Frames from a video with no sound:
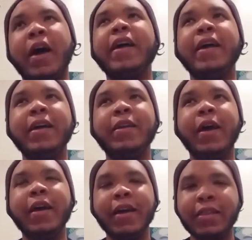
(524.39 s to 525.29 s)
I
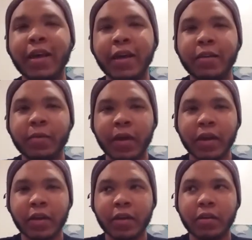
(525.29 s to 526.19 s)
hate that,
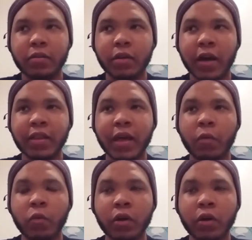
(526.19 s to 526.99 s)
like, I hate that